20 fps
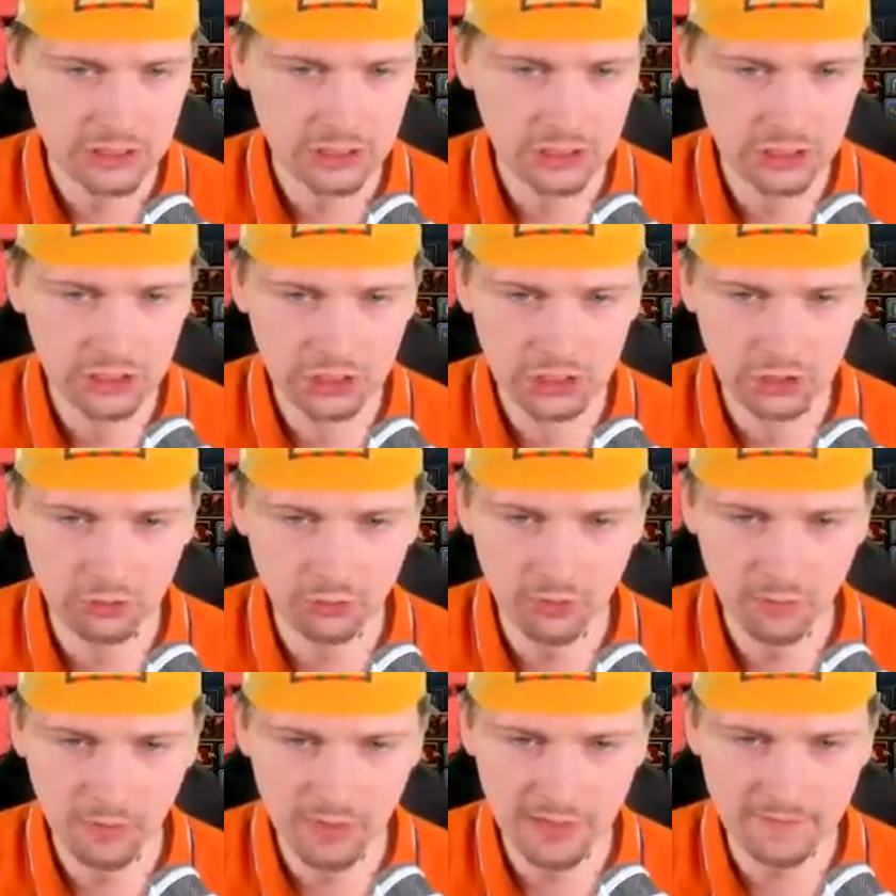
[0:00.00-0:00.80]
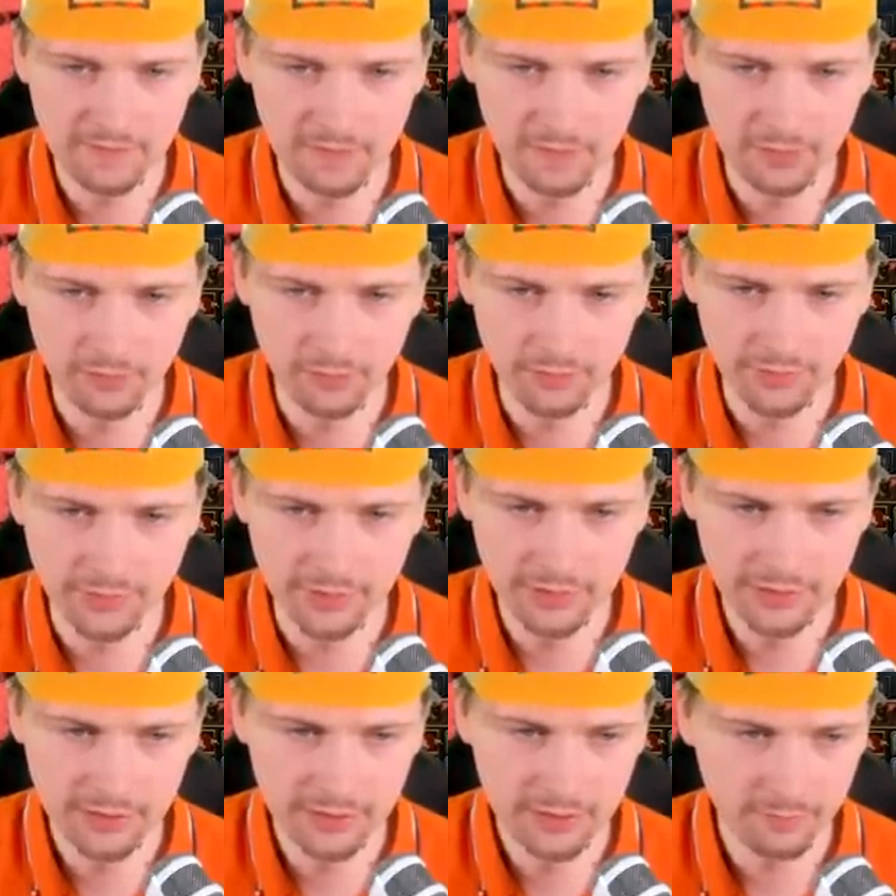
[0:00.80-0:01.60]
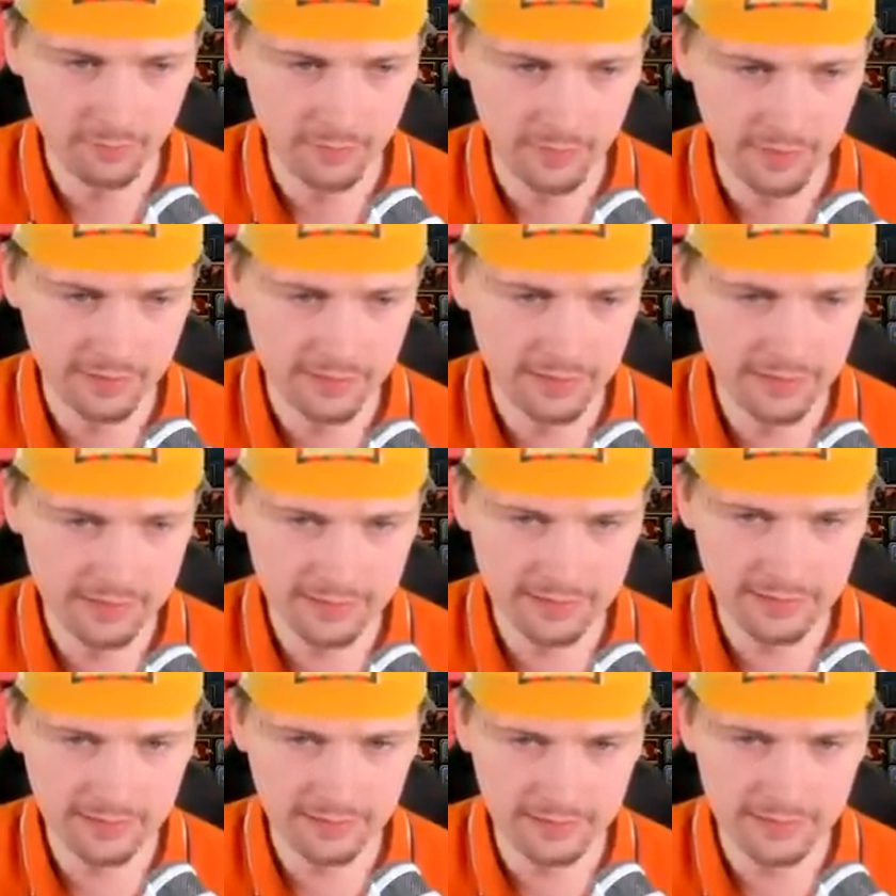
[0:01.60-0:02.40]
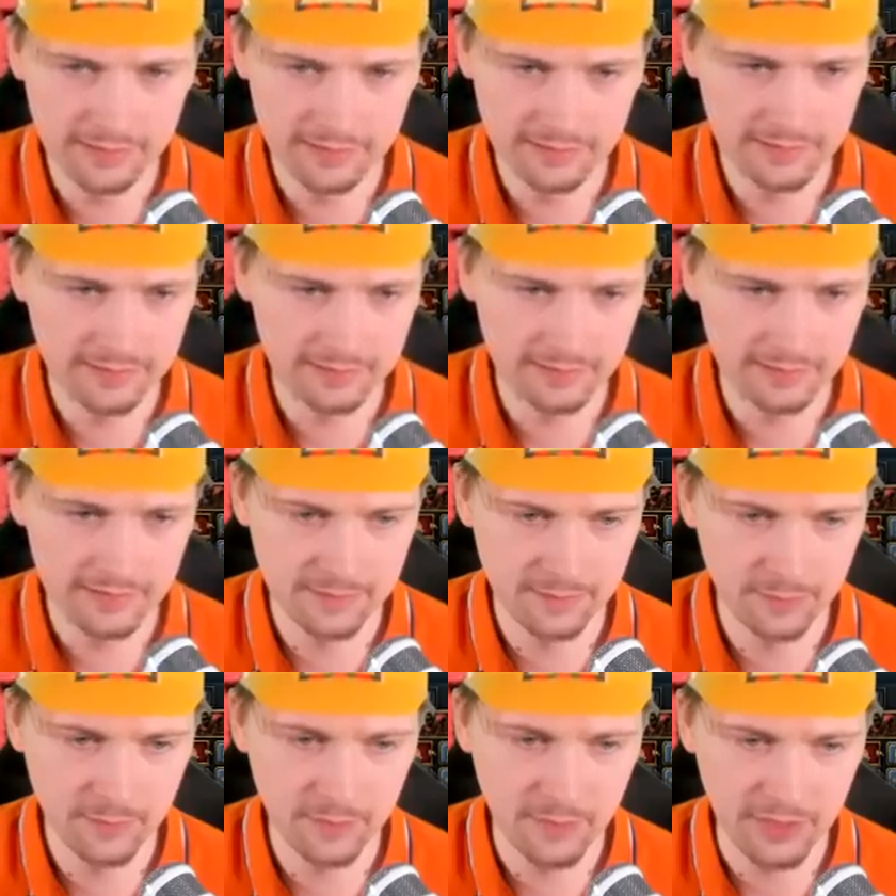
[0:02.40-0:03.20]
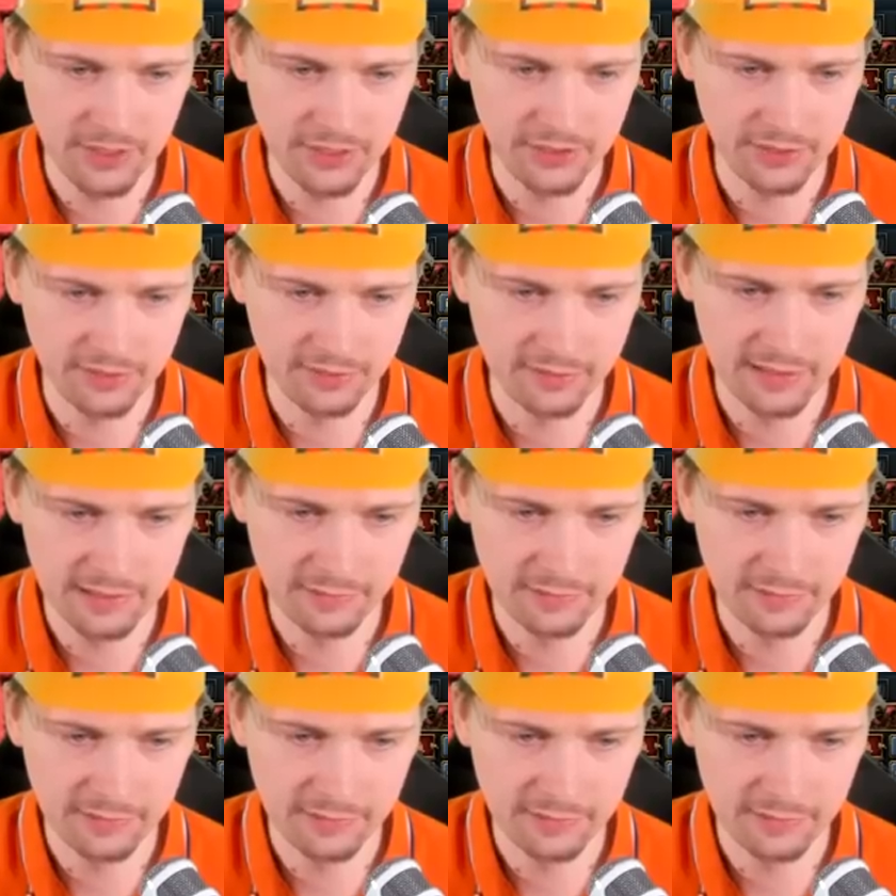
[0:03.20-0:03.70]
Oh, we might even lose it. But let's let's let's be patient.